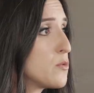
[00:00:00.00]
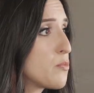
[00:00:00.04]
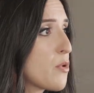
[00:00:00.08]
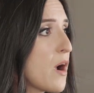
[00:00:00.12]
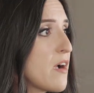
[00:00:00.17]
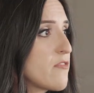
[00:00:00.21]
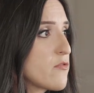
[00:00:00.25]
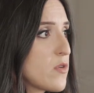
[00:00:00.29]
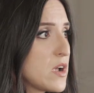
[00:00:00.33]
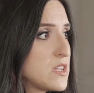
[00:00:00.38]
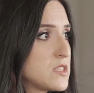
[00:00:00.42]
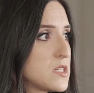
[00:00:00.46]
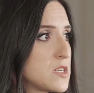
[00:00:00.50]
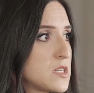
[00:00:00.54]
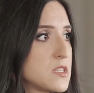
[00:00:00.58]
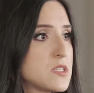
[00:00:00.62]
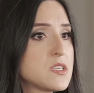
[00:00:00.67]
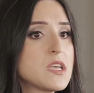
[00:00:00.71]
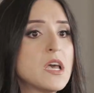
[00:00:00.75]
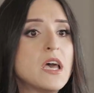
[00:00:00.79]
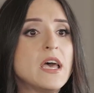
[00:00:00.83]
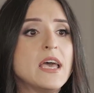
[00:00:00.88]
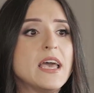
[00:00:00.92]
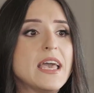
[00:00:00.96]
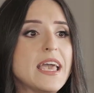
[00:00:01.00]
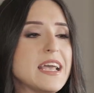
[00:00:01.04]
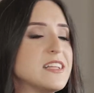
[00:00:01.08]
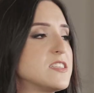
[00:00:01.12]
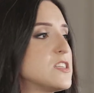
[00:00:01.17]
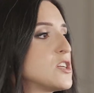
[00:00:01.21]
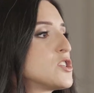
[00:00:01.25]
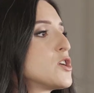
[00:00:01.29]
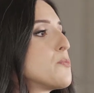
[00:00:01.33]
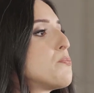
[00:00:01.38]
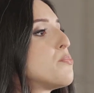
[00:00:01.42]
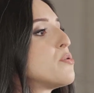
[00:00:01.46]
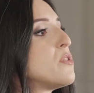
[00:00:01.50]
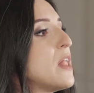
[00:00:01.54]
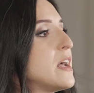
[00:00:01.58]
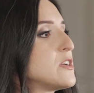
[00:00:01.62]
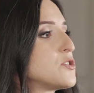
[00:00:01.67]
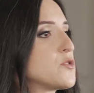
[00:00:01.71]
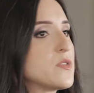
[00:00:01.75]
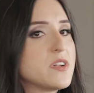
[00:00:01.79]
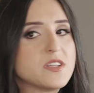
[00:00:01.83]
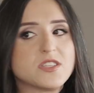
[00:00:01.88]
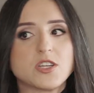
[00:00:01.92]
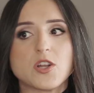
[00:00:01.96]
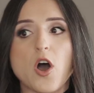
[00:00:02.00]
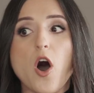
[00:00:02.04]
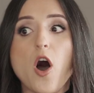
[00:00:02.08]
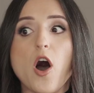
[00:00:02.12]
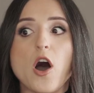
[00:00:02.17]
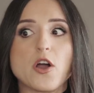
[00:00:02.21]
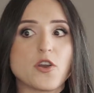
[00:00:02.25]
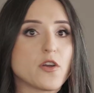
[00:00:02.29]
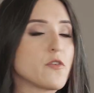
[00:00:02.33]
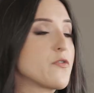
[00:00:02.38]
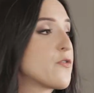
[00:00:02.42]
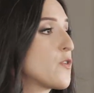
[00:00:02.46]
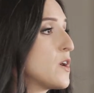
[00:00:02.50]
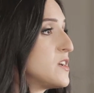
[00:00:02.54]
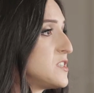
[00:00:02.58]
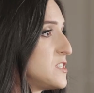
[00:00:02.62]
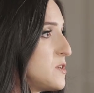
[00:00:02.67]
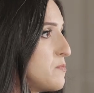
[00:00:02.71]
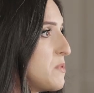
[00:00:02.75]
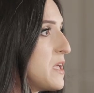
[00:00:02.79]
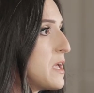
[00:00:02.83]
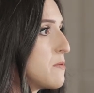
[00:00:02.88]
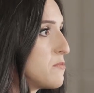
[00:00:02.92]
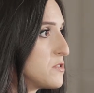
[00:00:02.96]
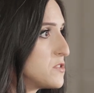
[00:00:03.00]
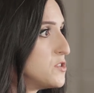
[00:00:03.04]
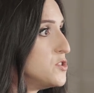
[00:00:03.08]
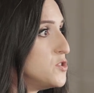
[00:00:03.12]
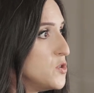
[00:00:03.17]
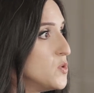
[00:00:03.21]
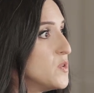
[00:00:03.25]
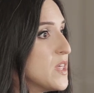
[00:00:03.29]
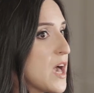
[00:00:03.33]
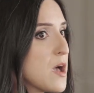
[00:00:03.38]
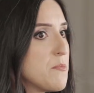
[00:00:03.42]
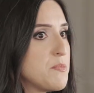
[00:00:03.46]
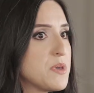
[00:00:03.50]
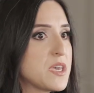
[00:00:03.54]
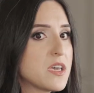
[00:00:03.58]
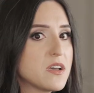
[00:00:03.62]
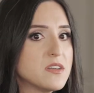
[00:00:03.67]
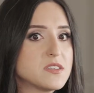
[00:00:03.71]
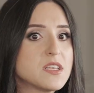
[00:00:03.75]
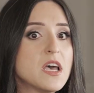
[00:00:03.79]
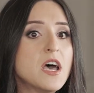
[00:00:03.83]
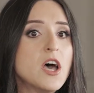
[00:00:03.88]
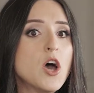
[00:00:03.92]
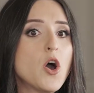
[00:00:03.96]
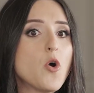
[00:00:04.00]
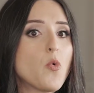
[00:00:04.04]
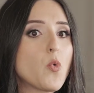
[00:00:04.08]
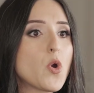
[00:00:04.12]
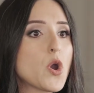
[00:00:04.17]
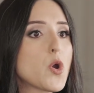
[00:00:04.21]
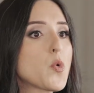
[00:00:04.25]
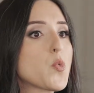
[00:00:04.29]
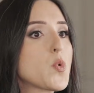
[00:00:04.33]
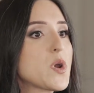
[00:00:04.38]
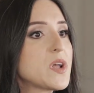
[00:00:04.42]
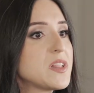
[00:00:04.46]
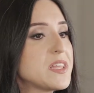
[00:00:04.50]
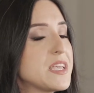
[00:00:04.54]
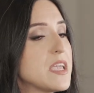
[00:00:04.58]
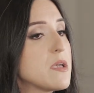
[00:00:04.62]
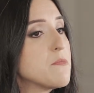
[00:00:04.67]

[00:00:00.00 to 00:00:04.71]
Private Residence, it's such a pleasure and it's an honor for us to be able to do that, because we're really